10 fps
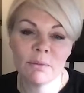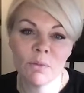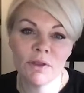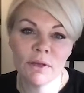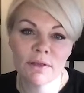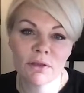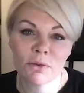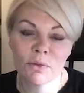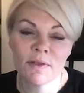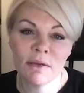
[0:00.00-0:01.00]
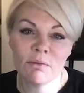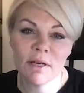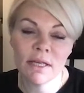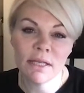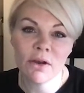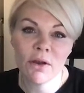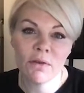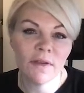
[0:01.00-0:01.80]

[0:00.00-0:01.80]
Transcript: with you, because I thought it really kind of